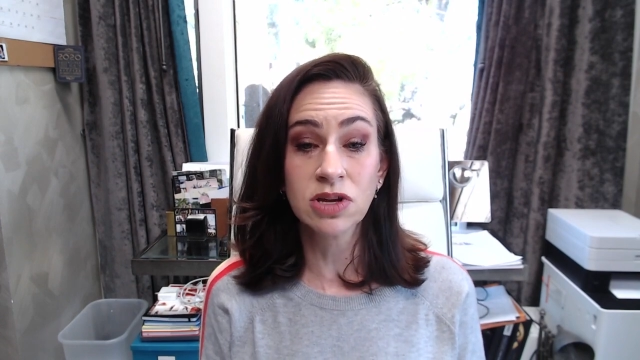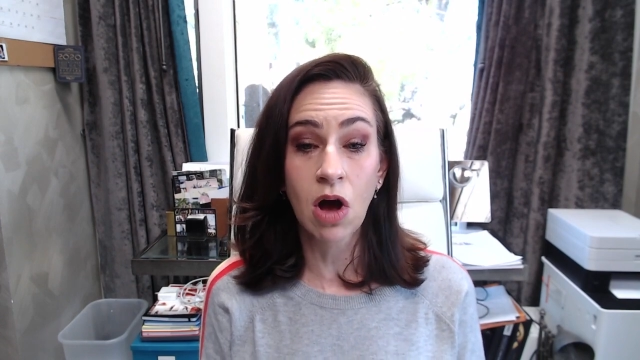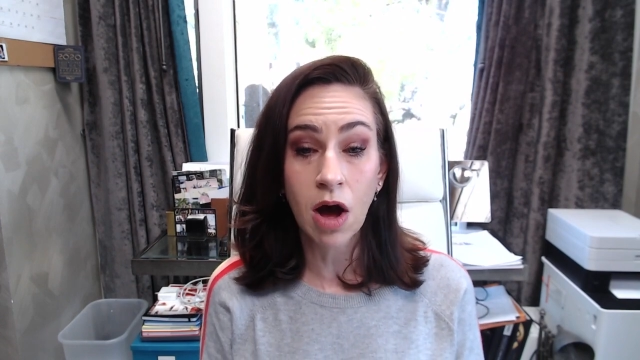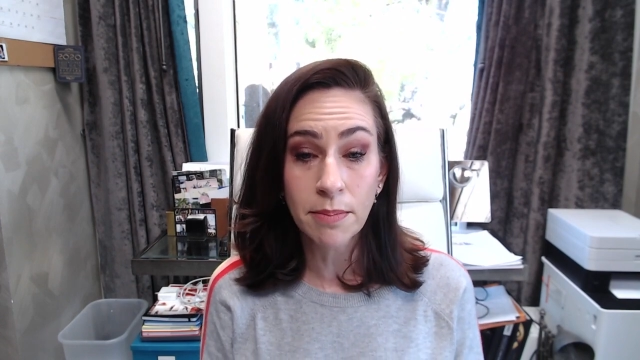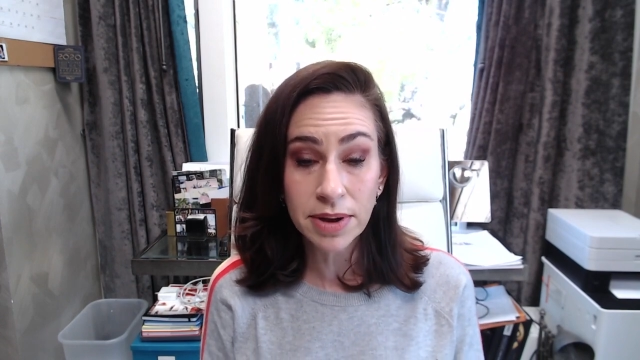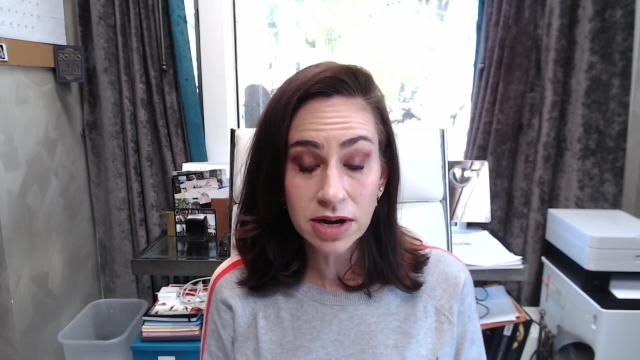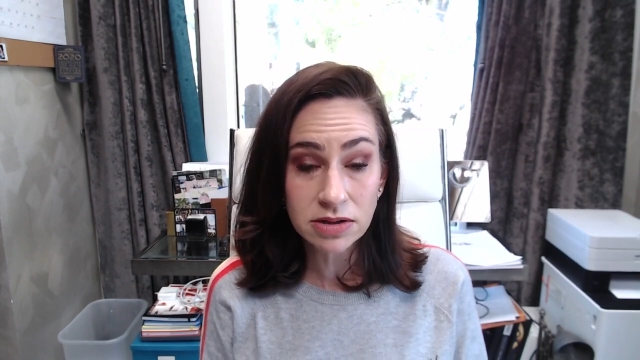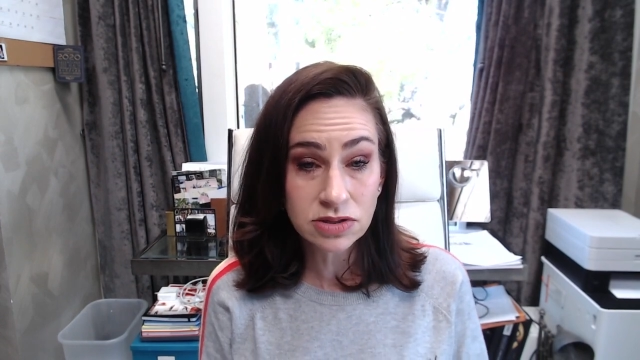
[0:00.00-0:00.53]

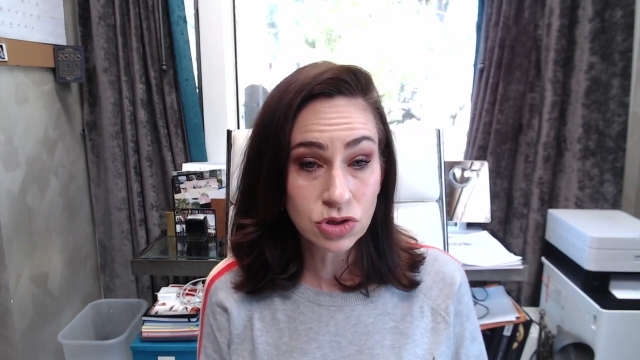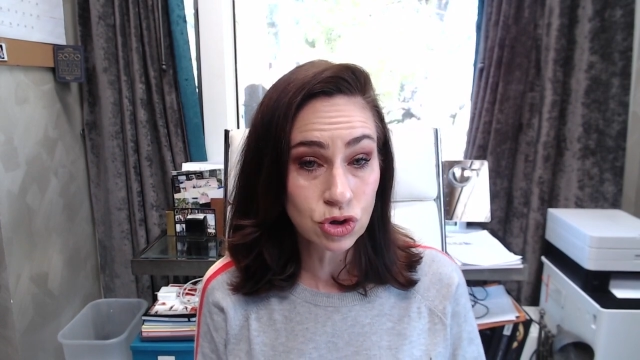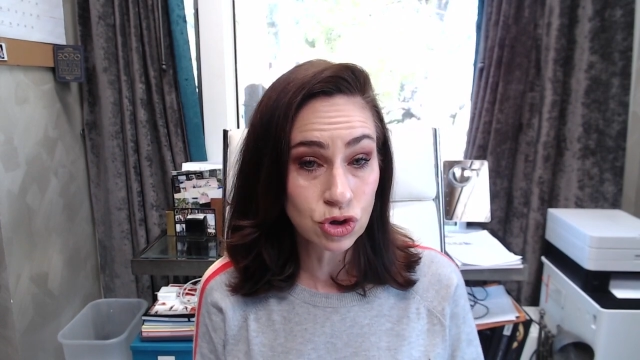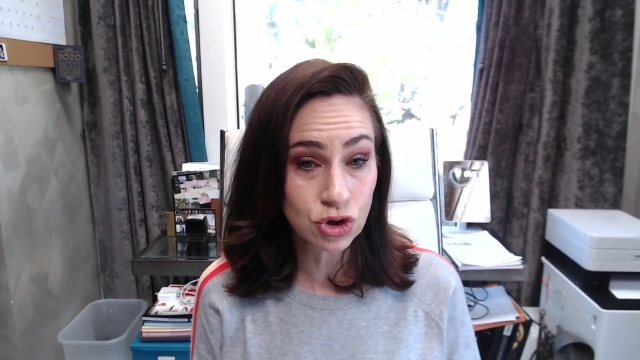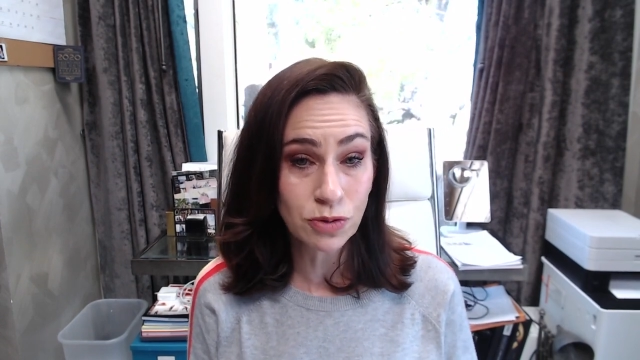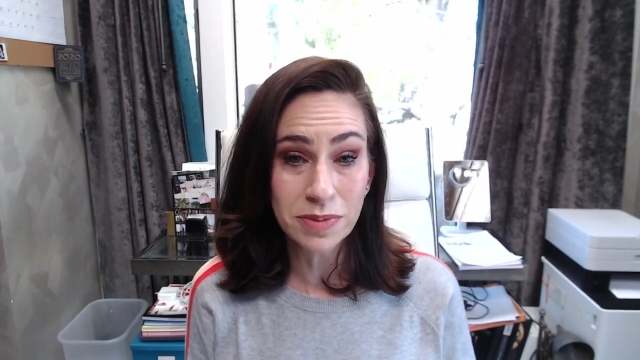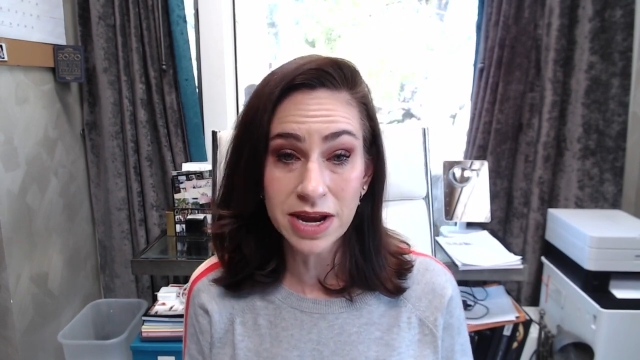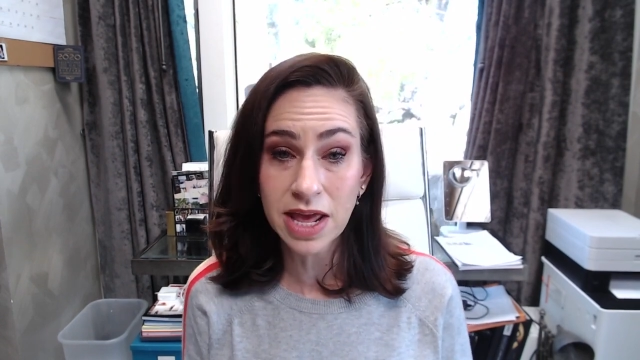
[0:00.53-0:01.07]
comment on
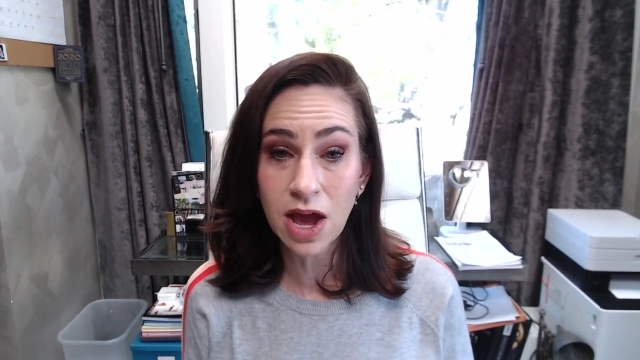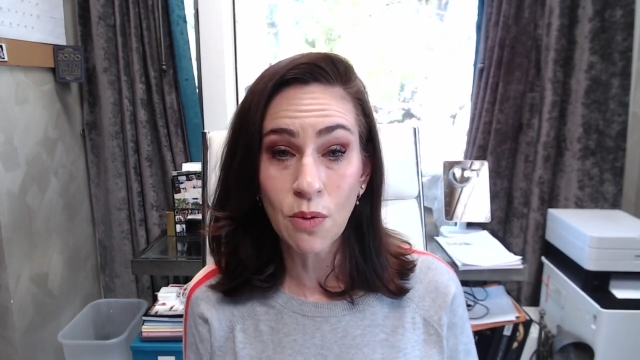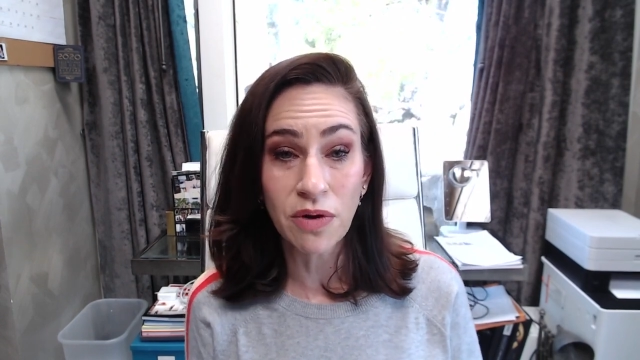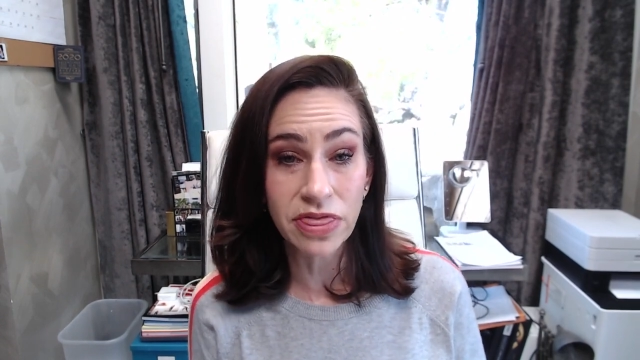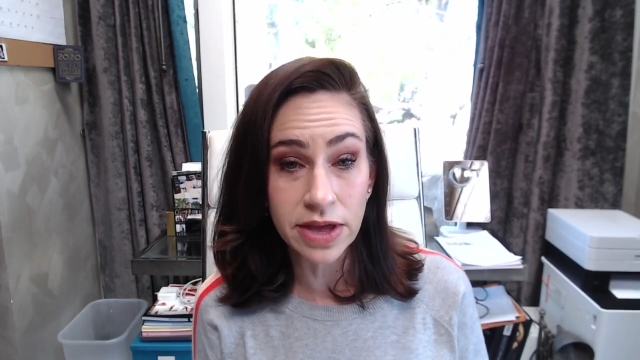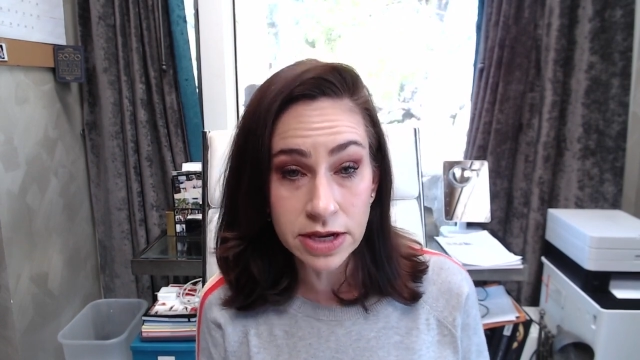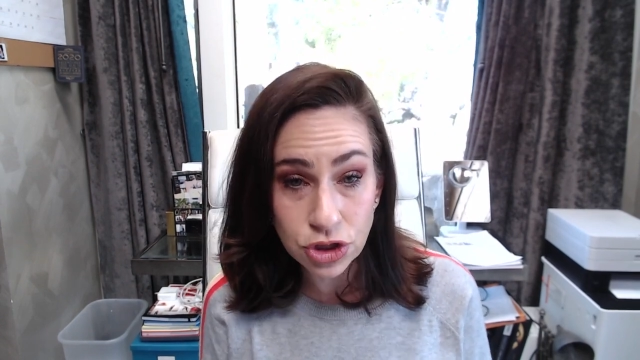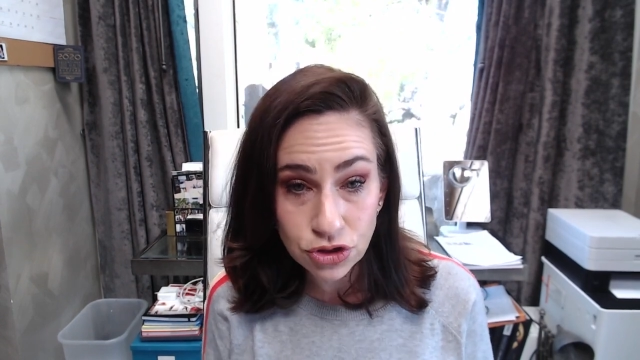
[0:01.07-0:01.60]
social media
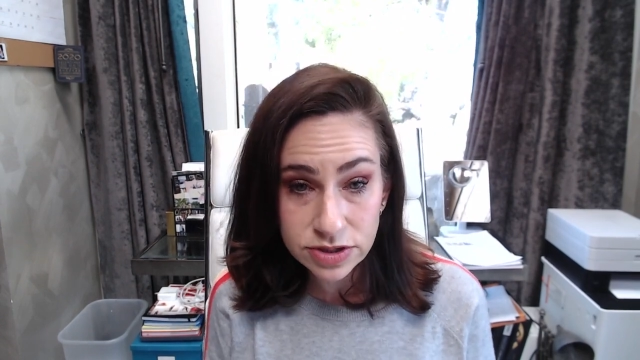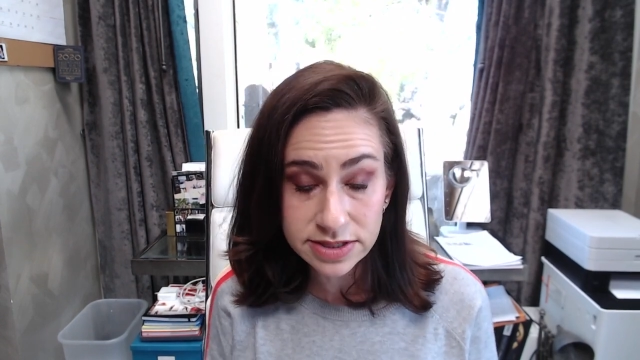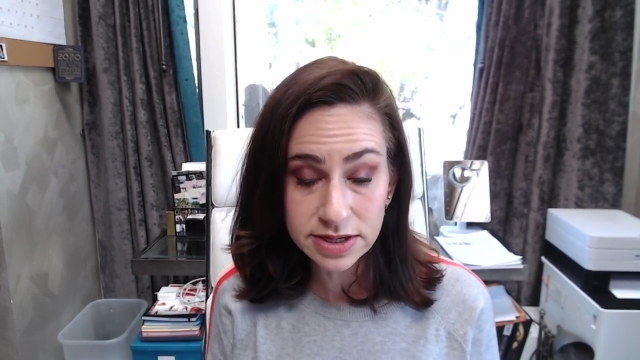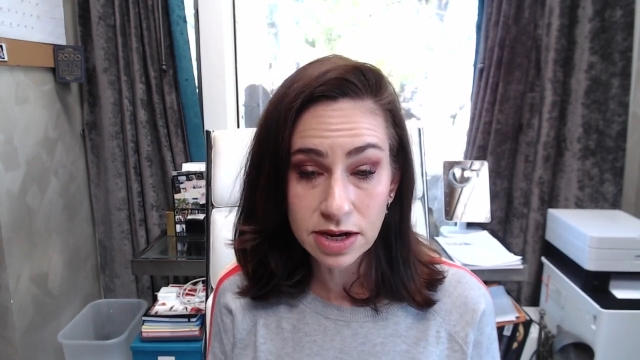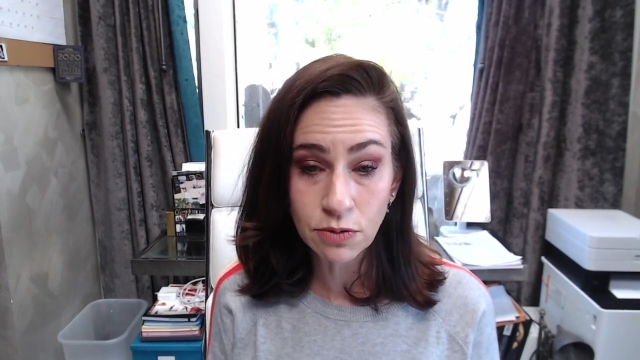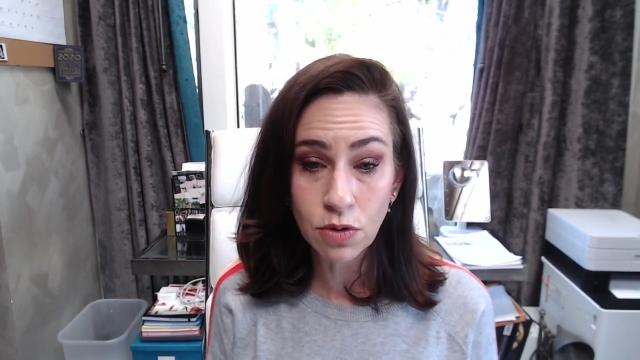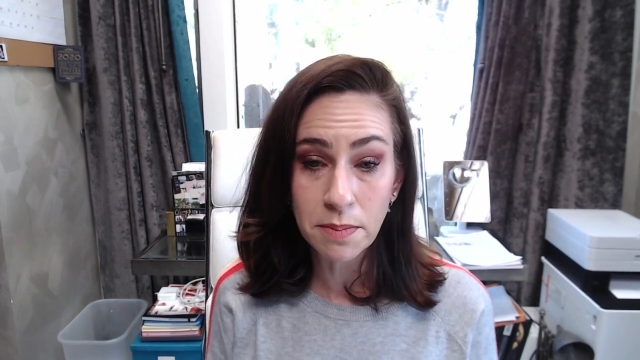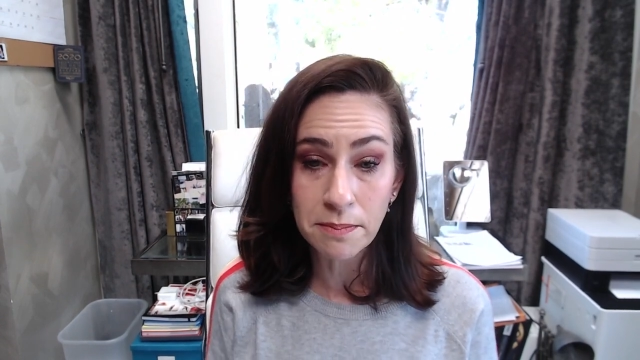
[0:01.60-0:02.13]
with
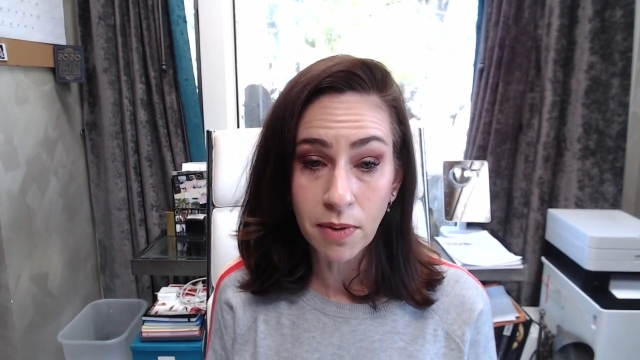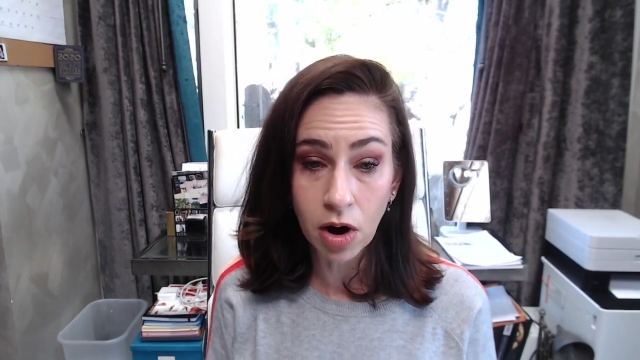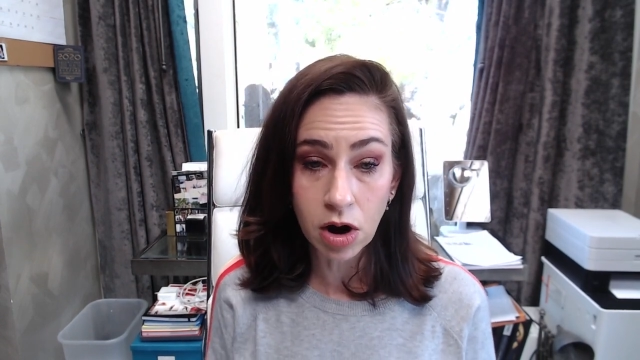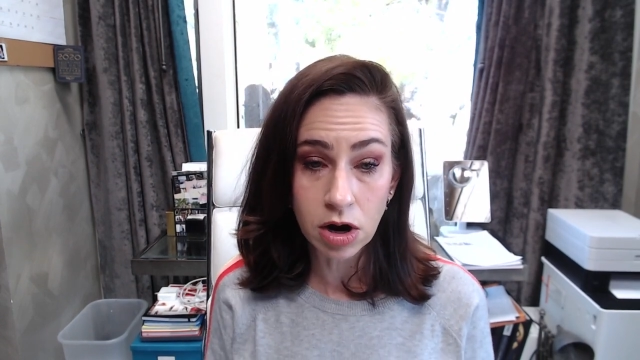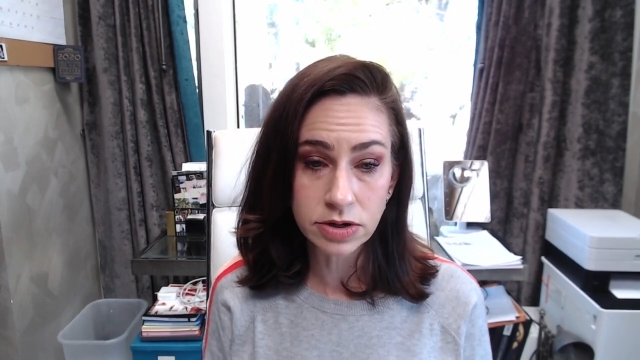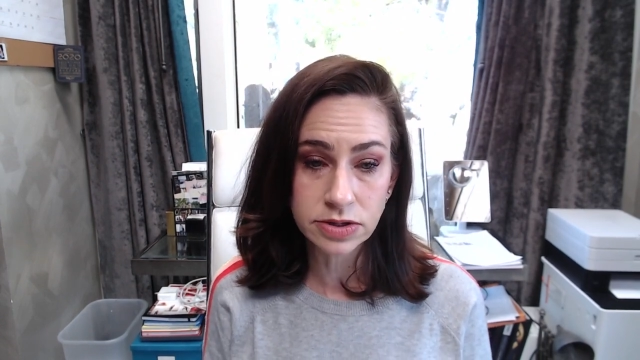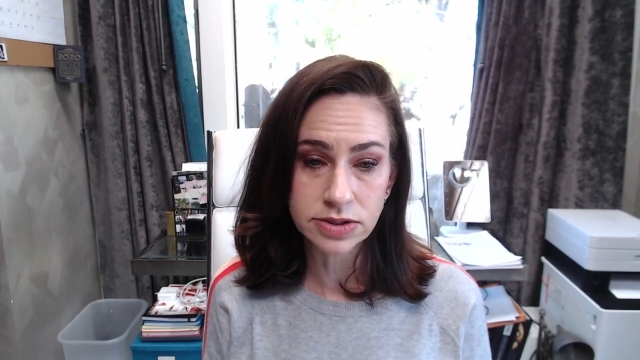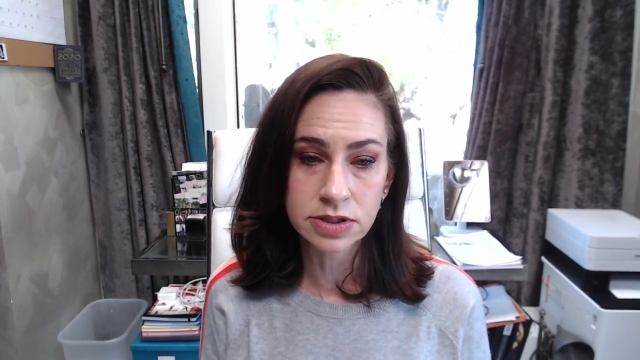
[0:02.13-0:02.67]
interesting
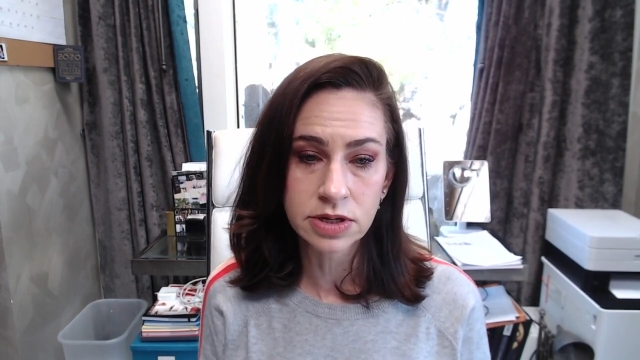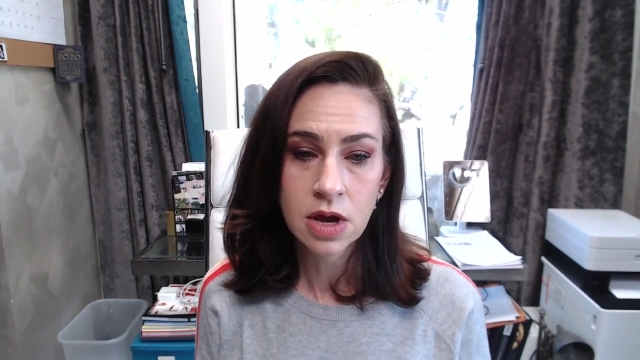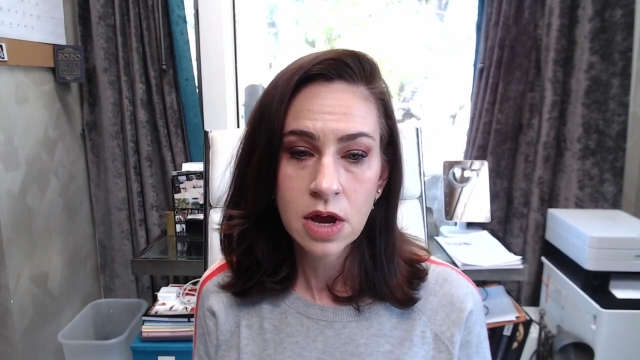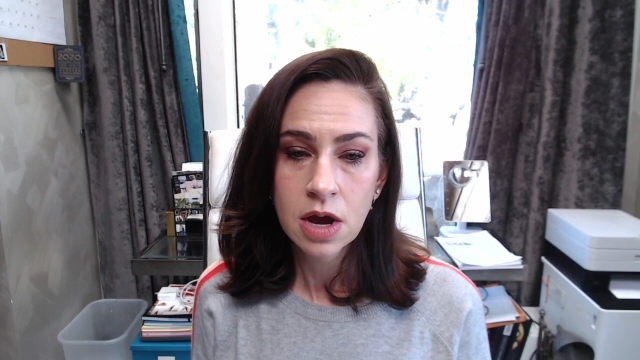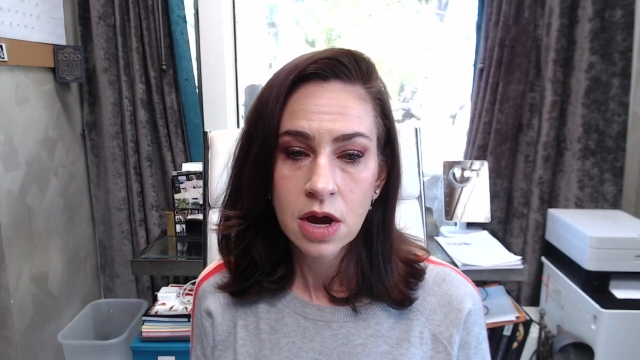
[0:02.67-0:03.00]
remarks,